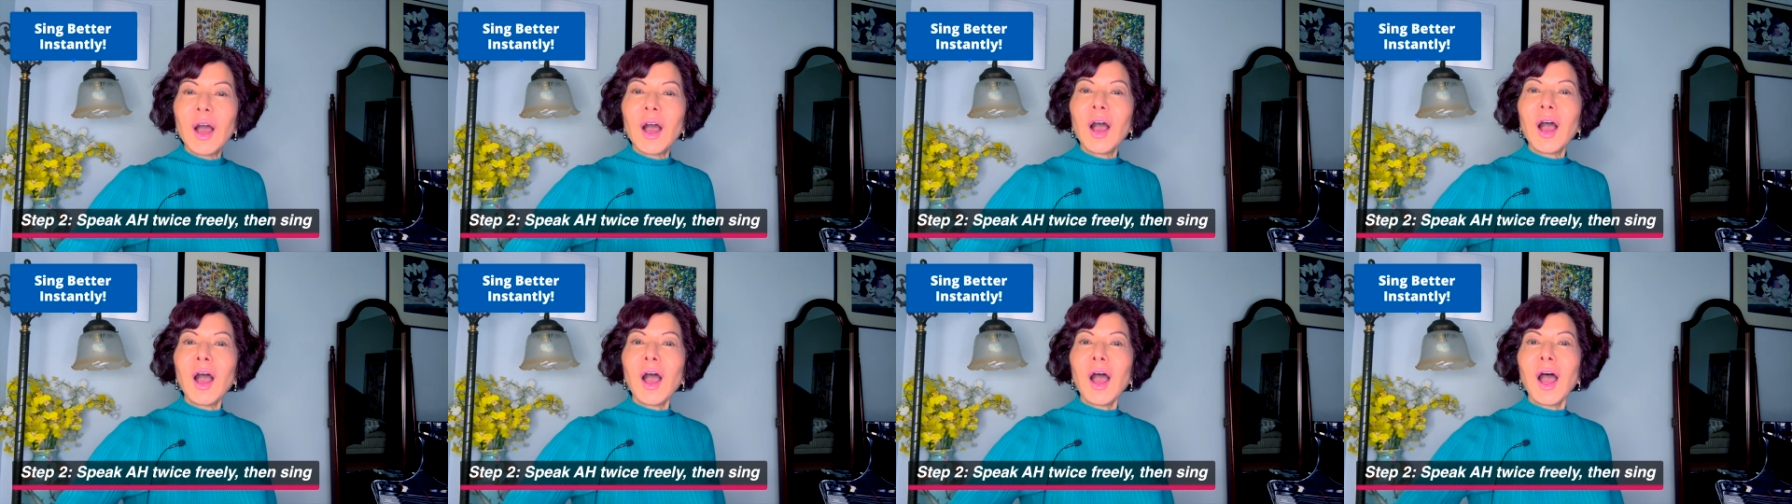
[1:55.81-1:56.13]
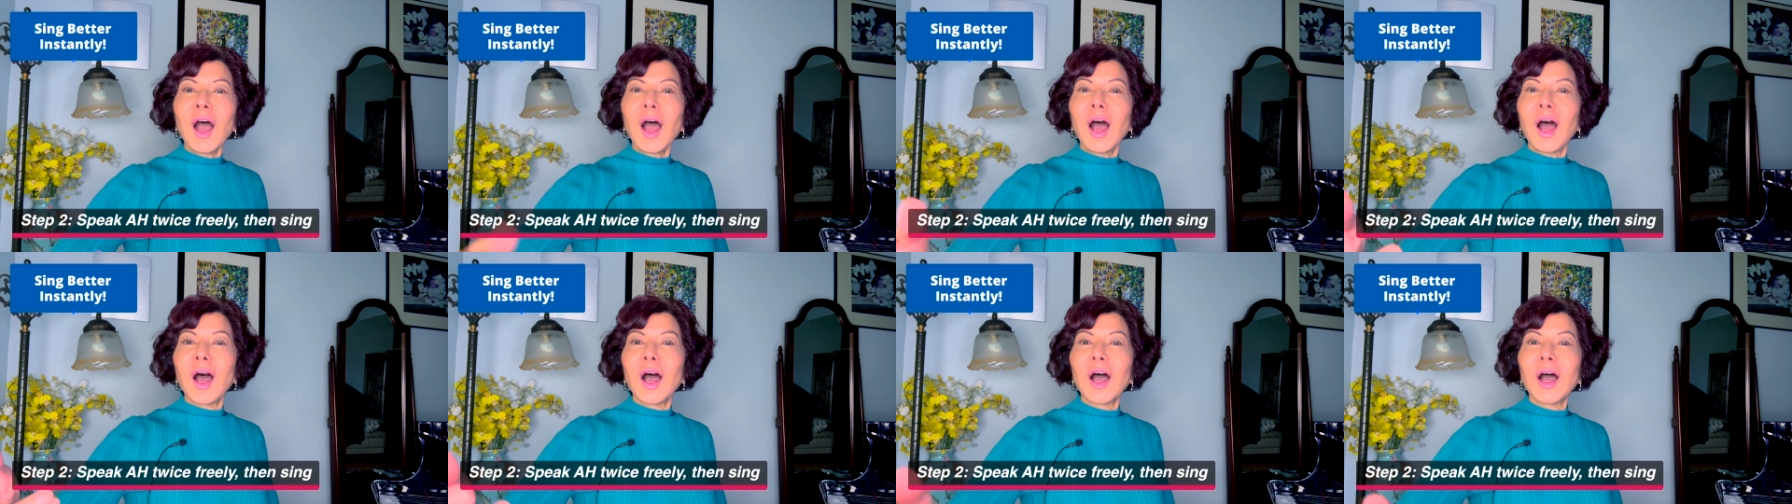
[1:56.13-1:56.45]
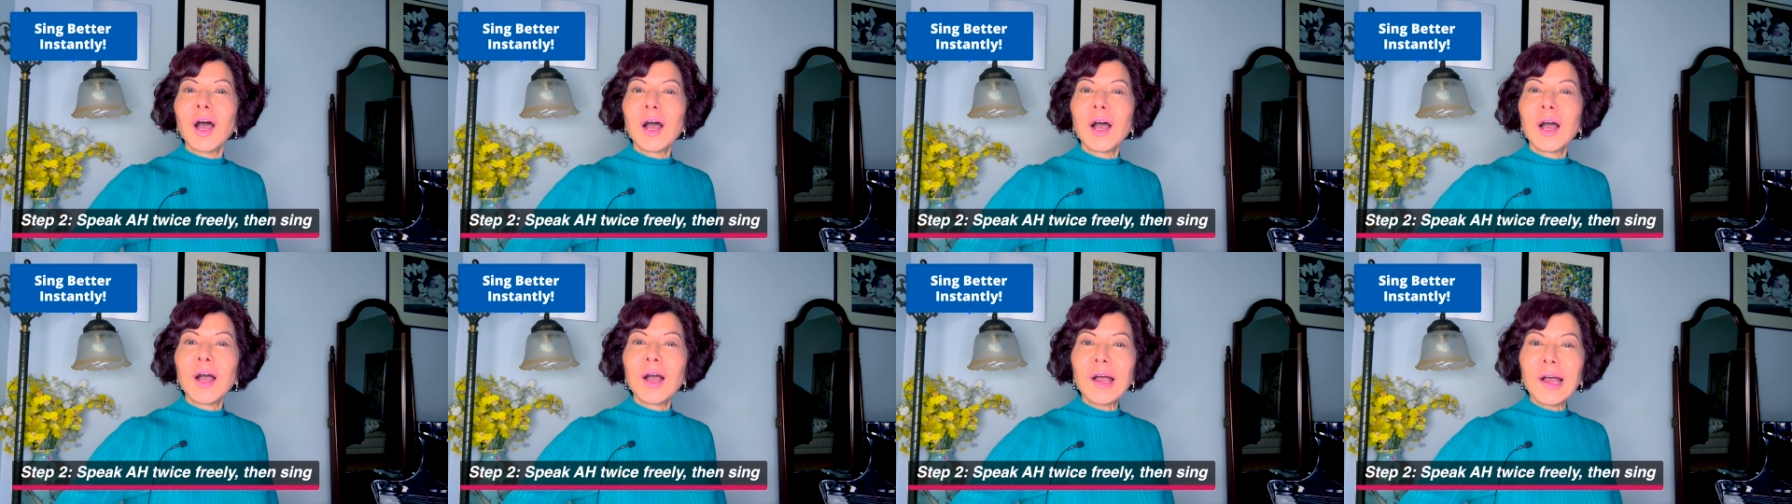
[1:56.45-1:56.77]
How
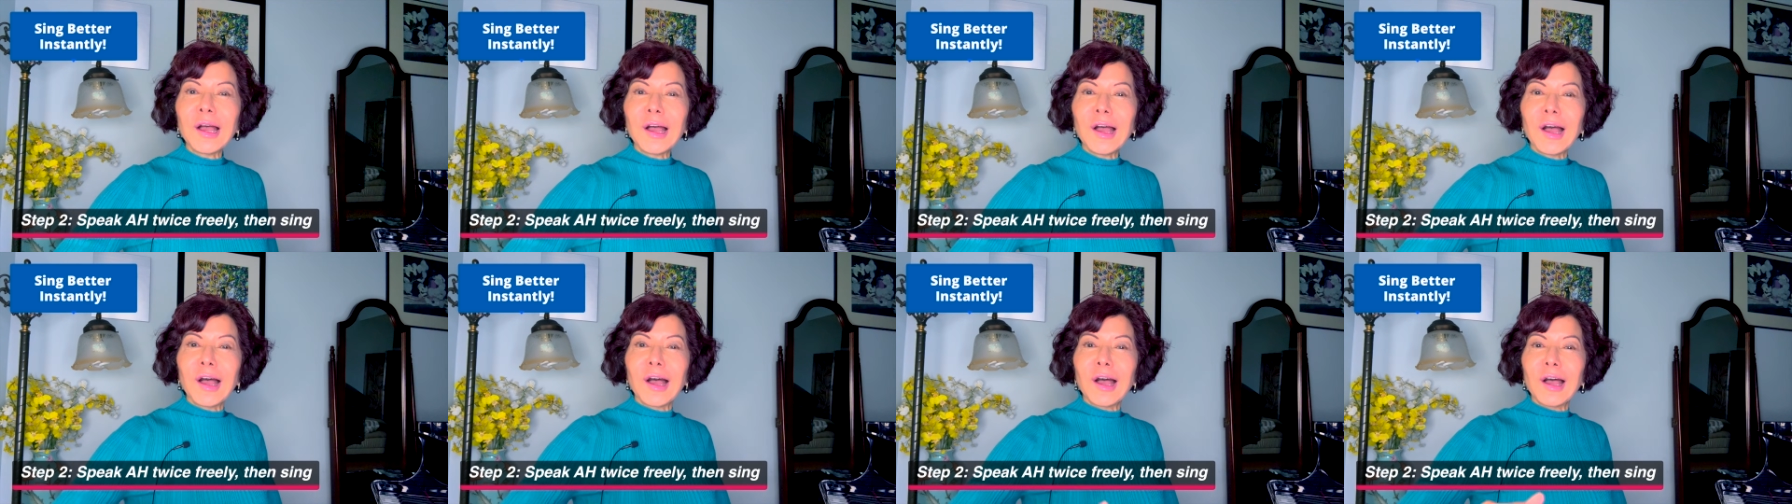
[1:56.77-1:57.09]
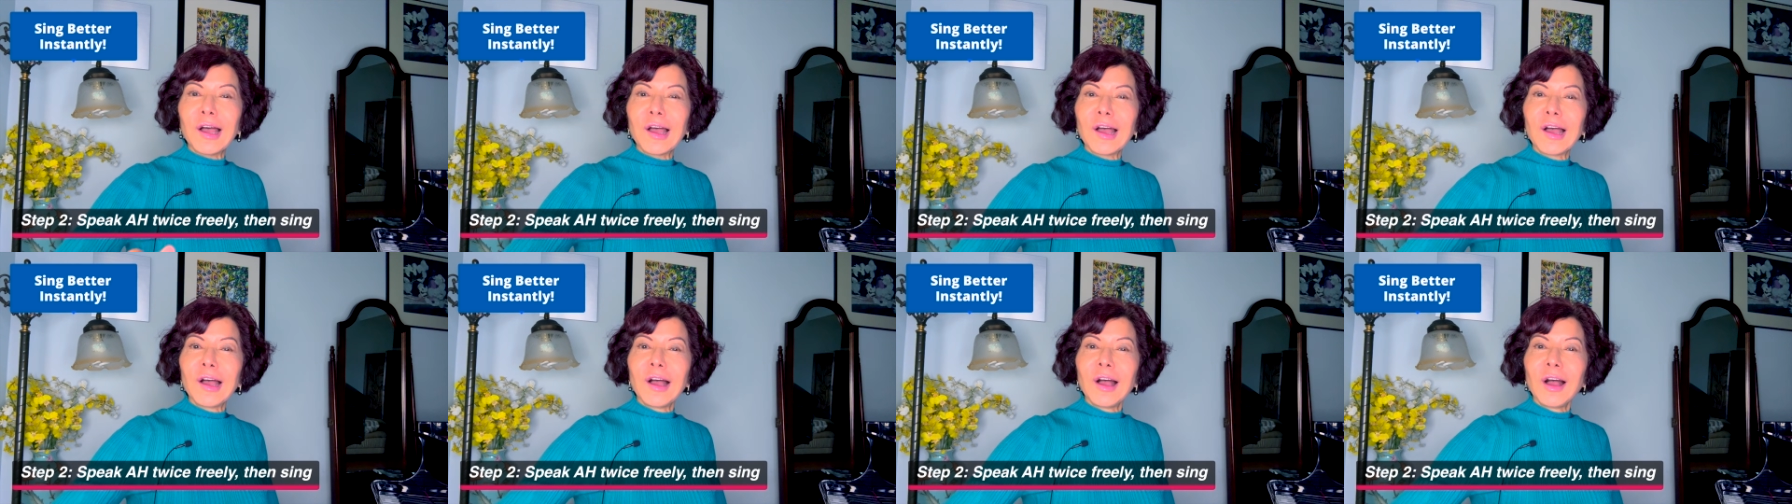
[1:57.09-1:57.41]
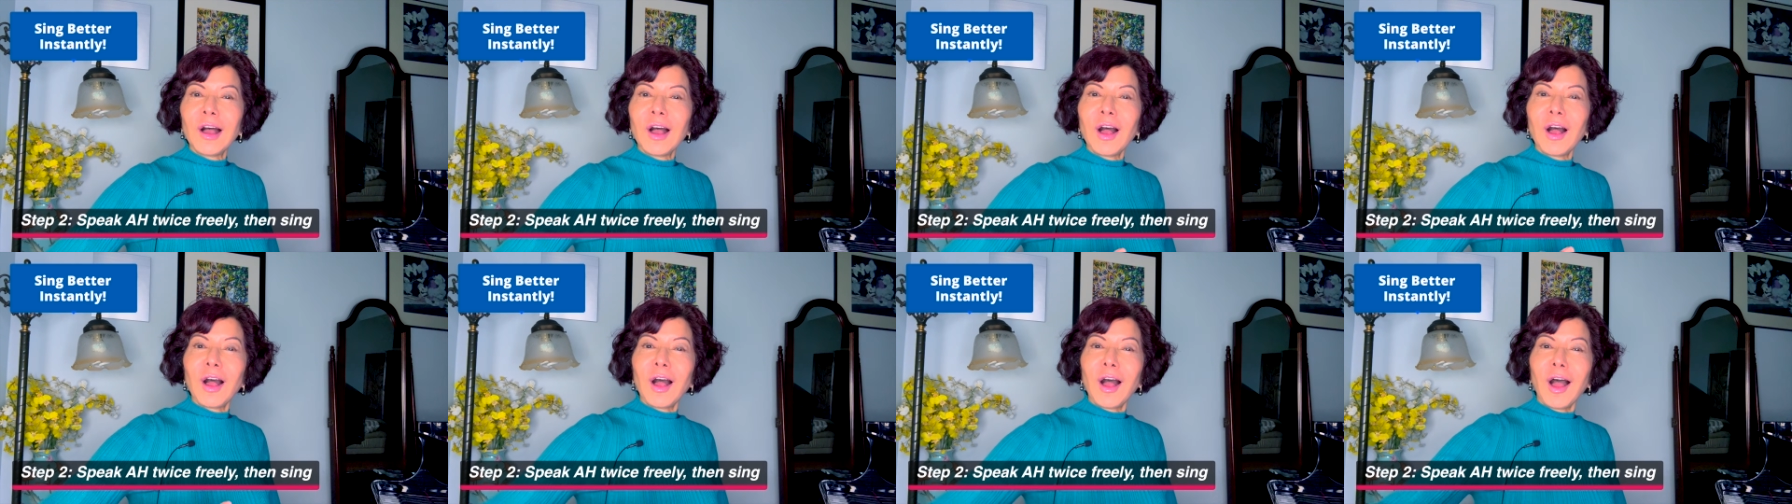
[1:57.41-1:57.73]

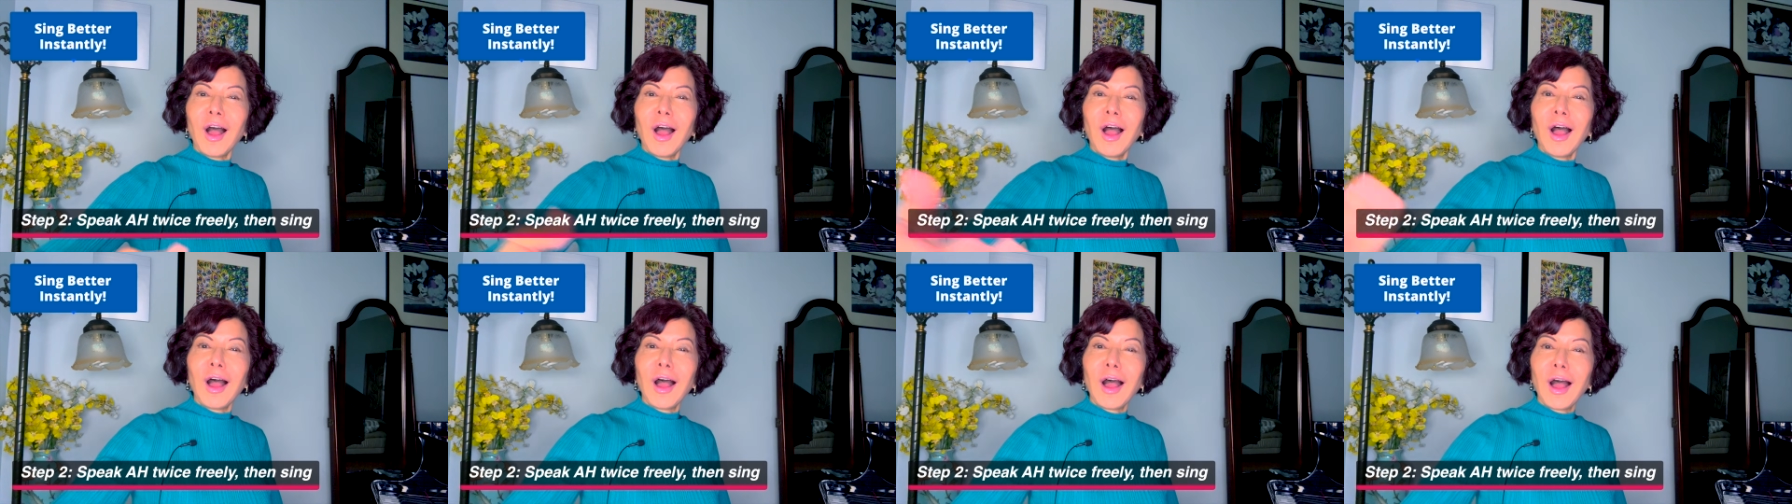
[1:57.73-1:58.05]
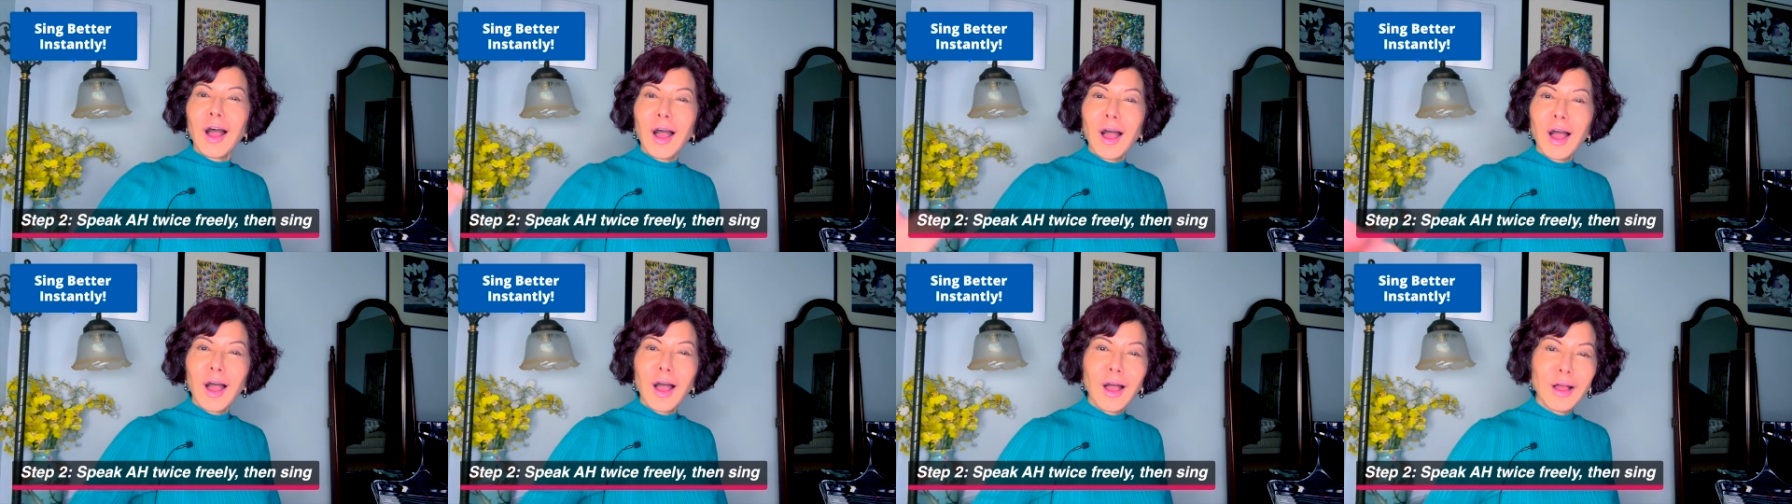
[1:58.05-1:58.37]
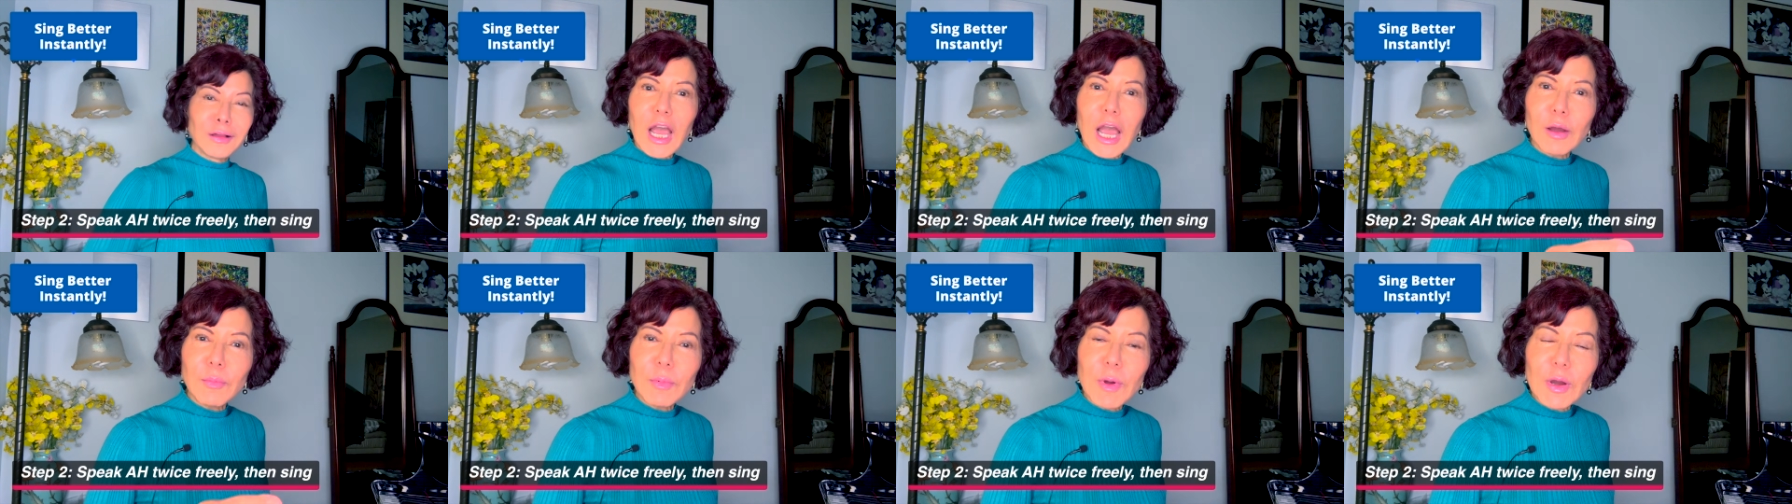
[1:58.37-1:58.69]

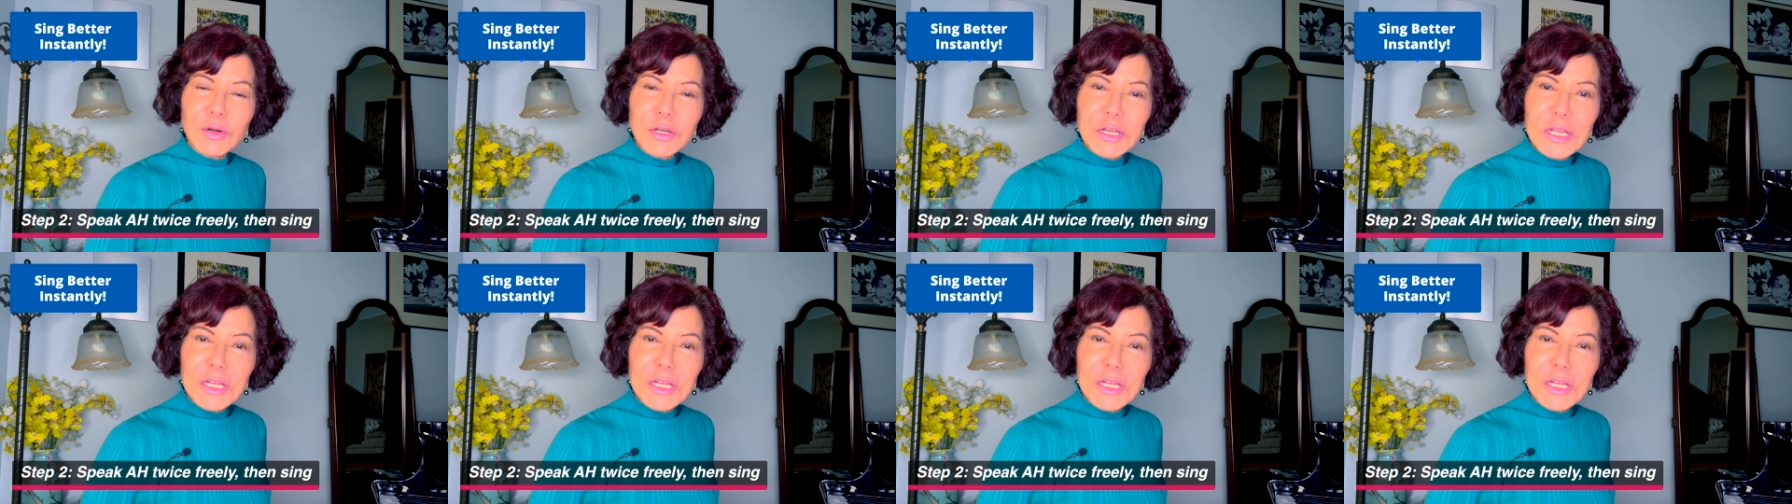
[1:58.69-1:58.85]
about